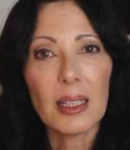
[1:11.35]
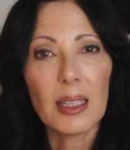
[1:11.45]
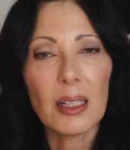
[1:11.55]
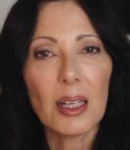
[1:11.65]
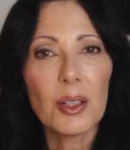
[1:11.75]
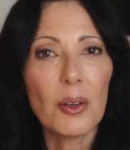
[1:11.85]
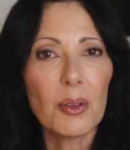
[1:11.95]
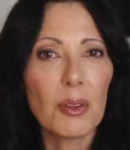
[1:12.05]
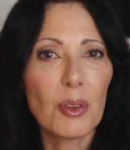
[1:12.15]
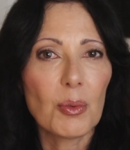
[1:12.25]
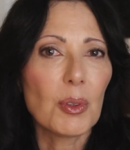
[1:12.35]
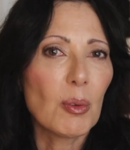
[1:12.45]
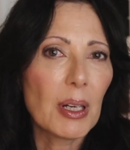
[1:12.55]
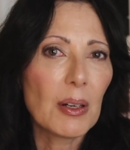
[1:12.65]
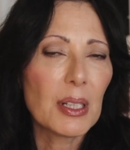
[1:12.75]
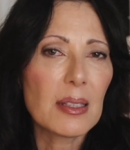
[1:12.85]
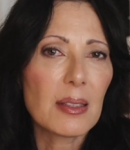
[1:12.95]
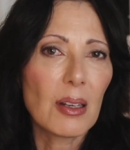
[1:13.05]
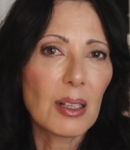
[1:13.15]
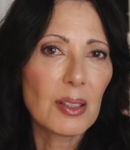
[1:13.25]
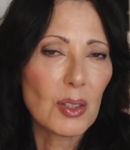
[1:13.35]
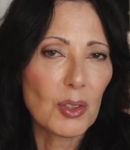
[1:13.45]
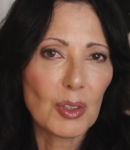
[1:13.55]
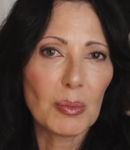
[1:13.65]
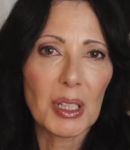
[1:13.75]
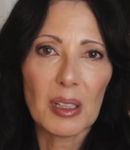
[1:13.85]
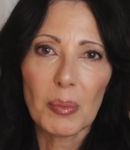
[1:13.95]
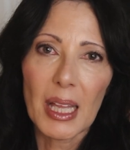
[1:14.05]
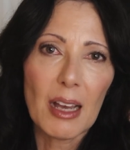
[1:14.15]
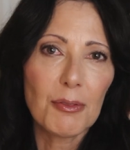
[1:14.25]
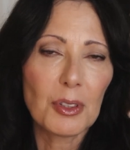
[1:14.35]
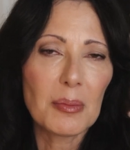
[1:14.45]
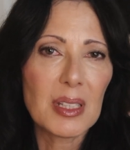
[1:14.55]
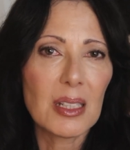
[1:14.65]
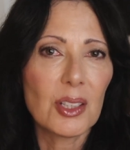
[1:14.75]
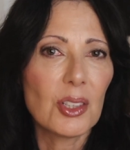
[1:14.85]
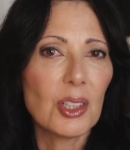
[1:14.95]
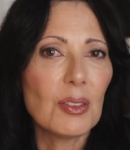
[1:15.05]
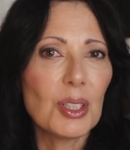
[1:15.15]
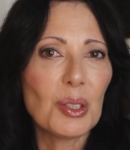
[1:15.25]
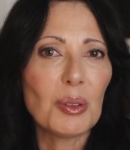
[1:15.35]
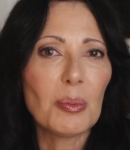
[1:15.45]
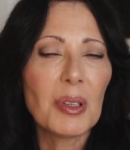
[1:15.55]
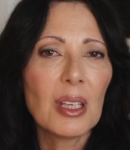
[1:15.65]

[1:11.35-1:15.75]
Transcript: And I know that through awareness on social media platforms such as YouTube,